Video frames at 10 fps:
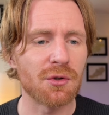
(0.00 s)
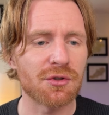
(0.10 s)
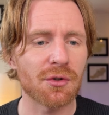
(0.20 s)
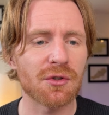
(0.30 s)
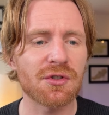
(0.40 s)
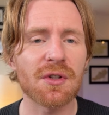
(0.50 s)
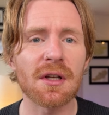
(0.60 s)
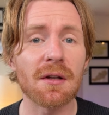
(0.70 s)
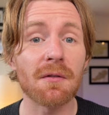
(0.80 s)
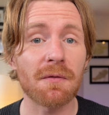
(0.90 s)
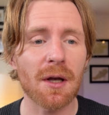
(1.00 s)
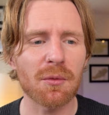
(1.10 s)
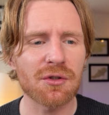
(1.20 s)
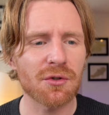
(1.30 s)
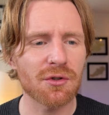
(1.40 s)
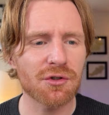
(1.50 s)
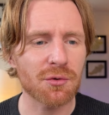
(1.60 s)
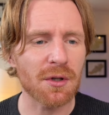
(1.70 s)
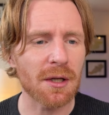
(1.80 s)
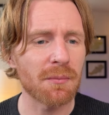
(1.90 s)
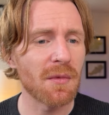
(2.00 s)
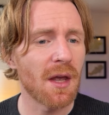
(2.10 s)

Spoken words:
search the family search tree,